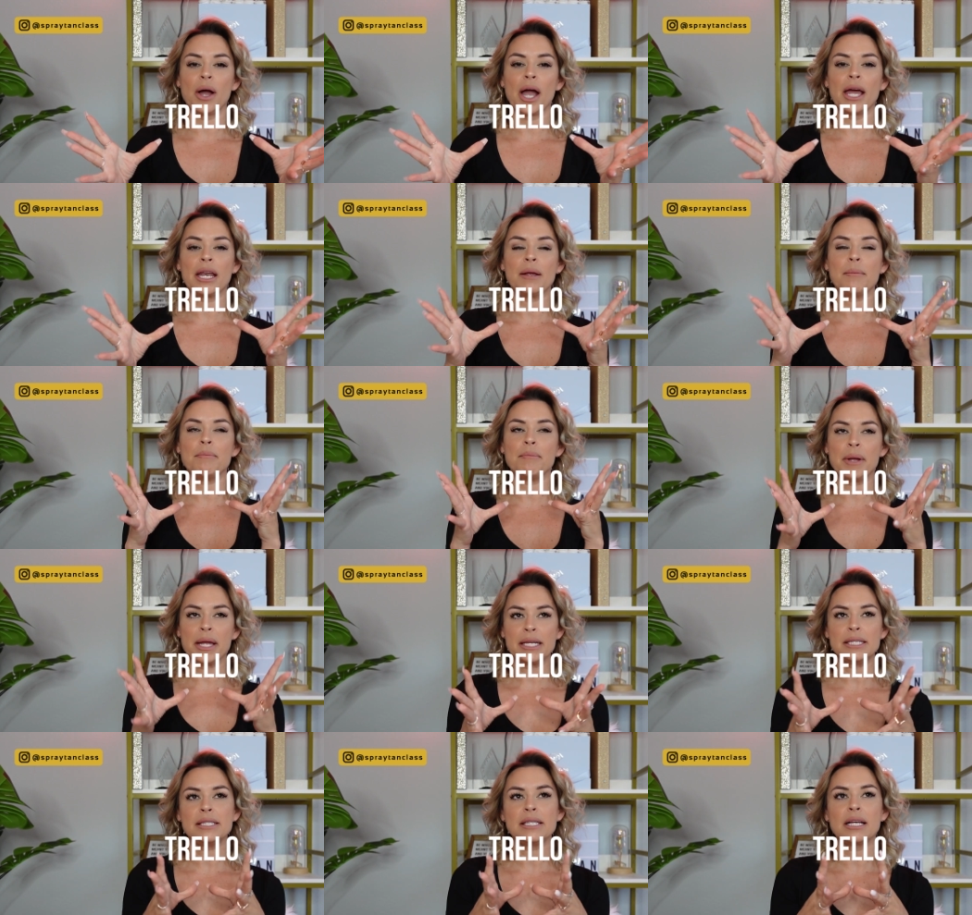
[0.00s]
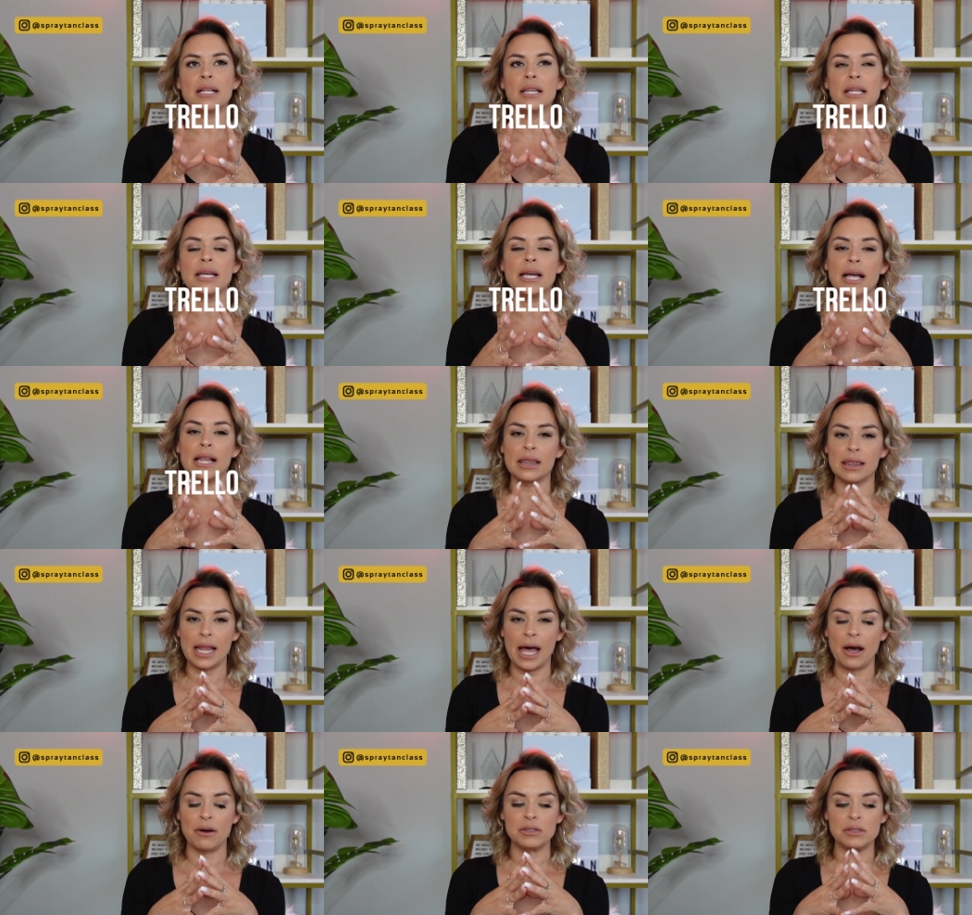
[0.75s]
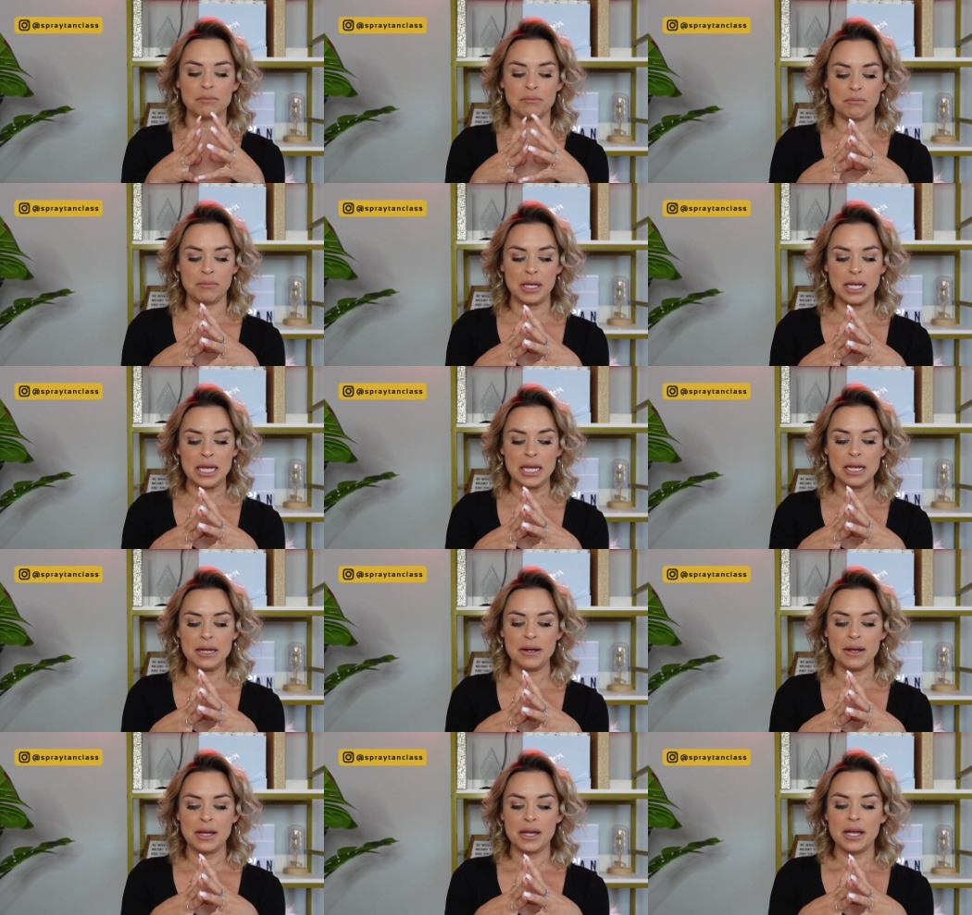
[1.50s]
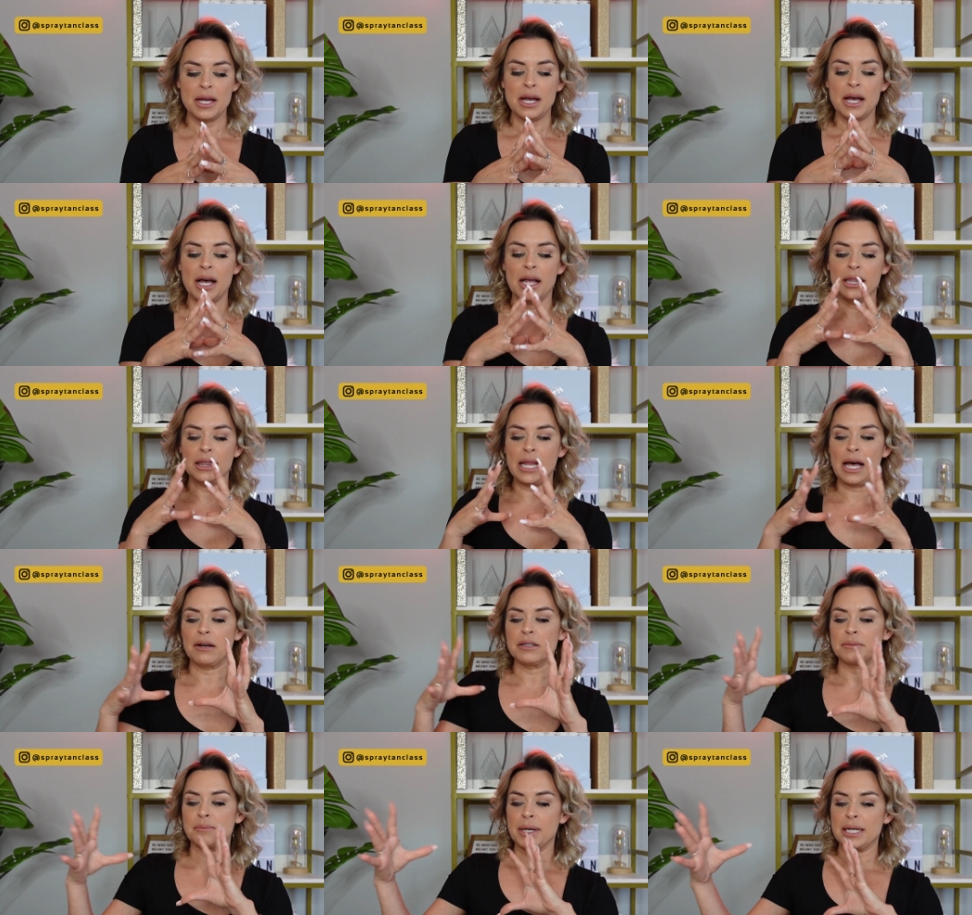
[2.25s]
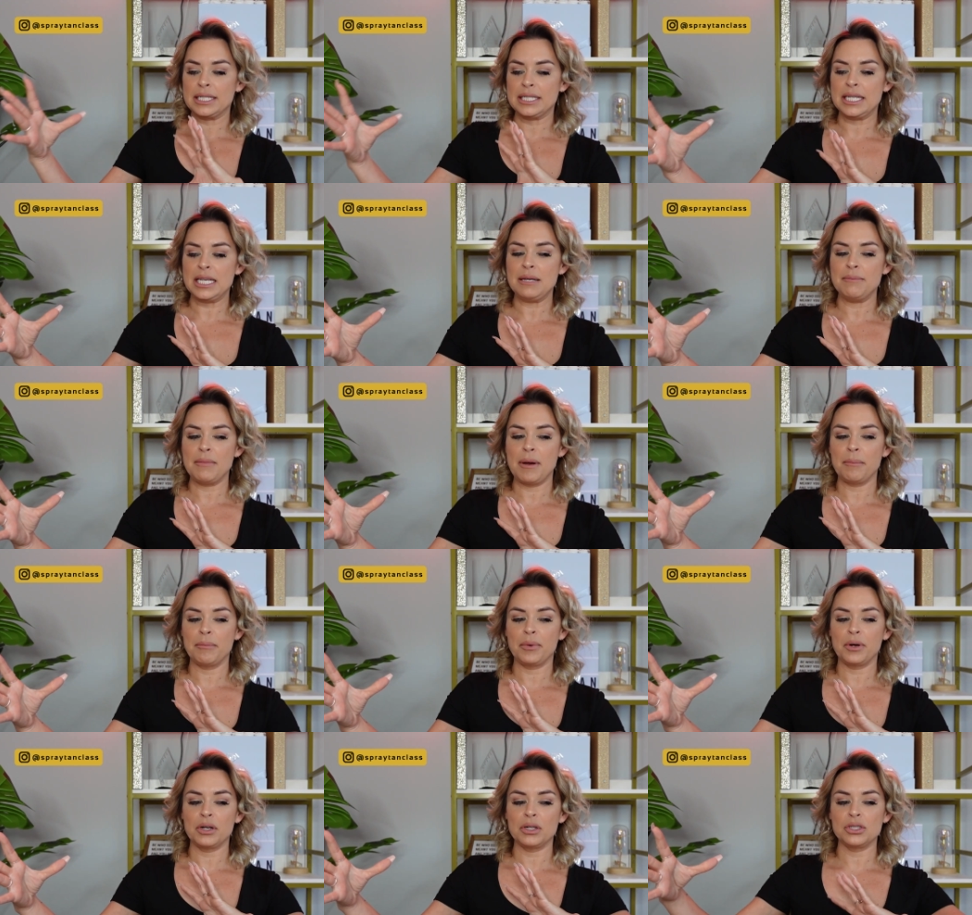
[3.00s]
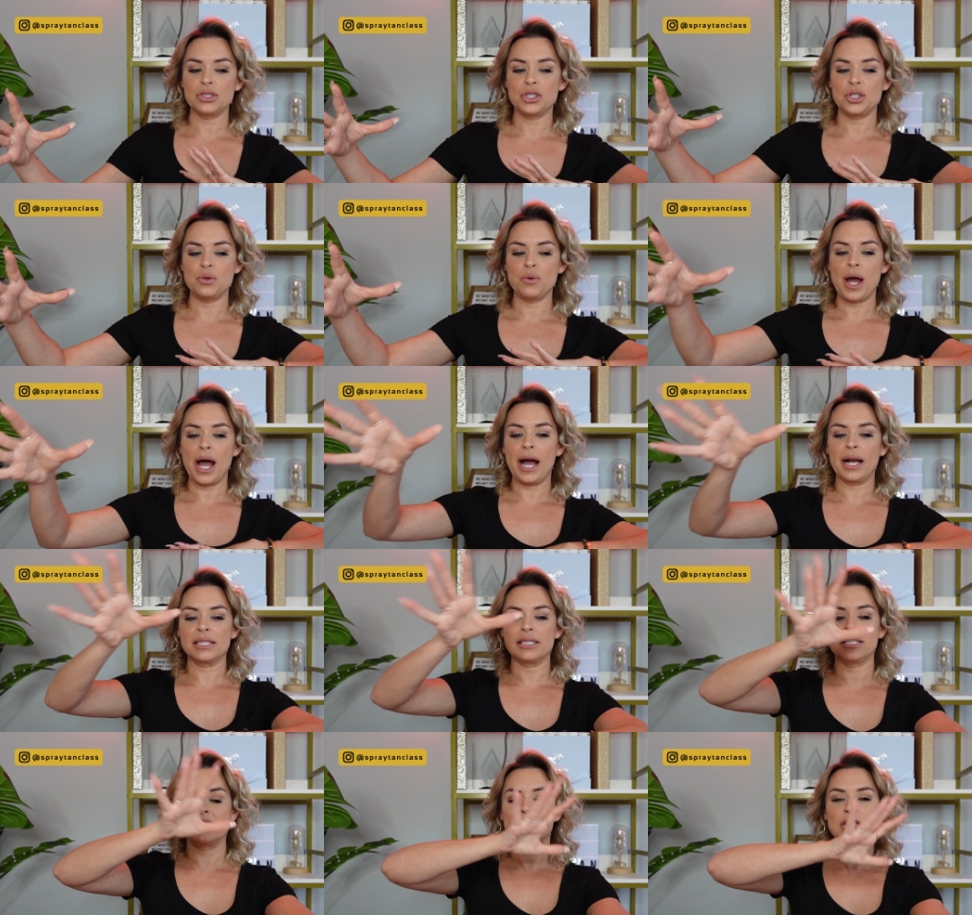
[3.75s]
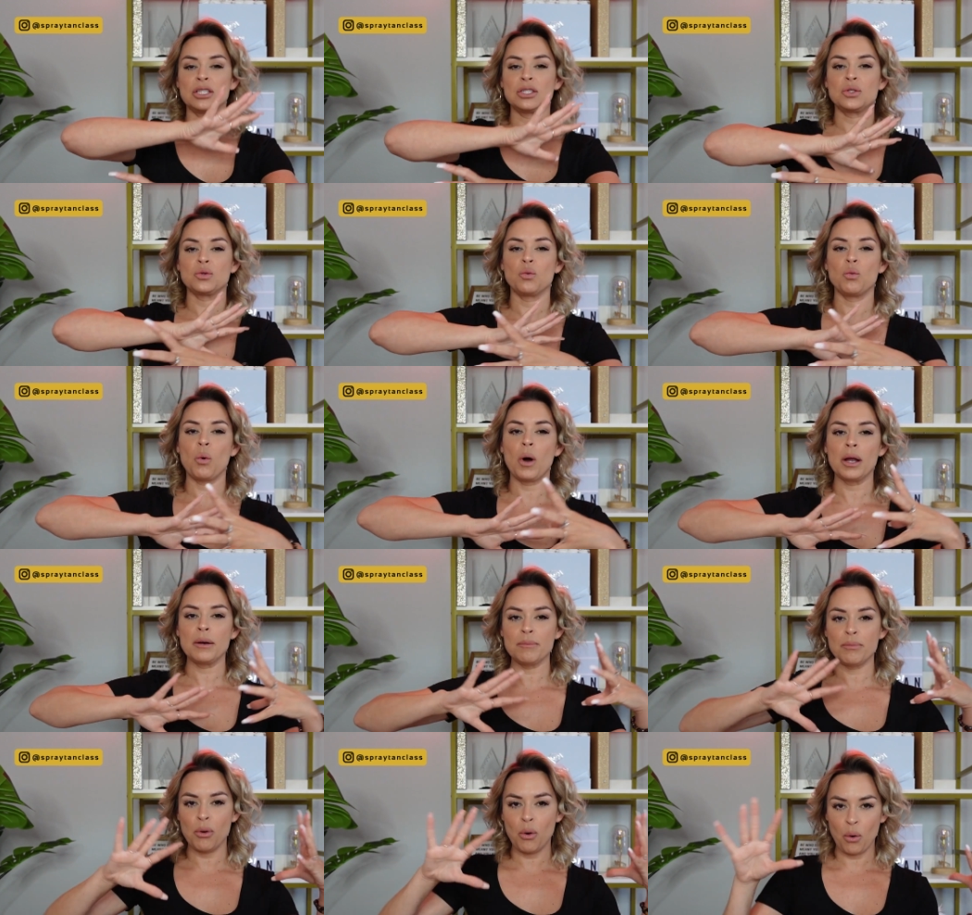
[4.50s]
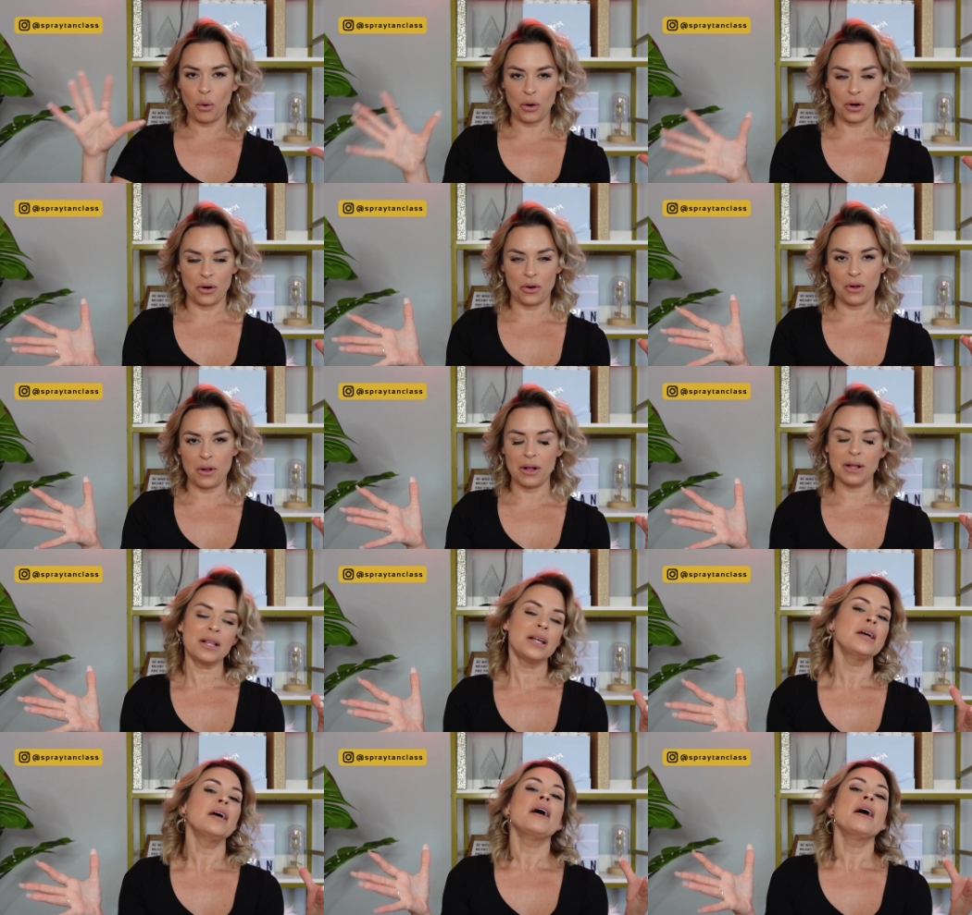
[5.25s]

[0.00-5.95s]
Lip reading: and it basically allows my team members to access this one portal